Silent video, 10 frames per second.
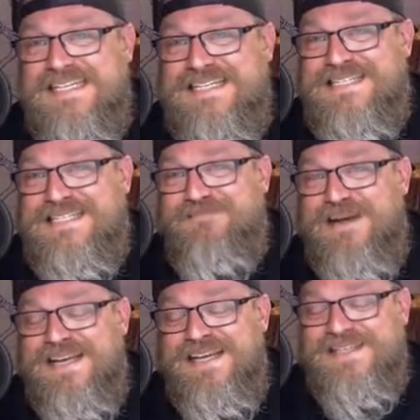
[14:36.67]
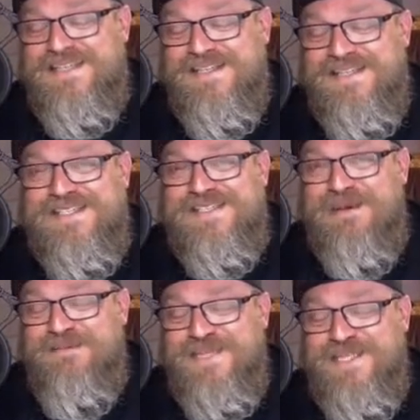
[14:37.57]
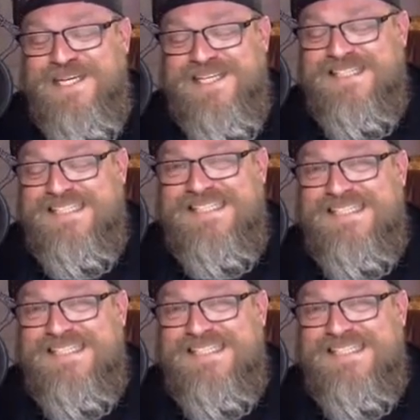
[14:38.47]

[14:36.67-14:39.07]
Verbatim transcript: spiky salt and pepper shakers.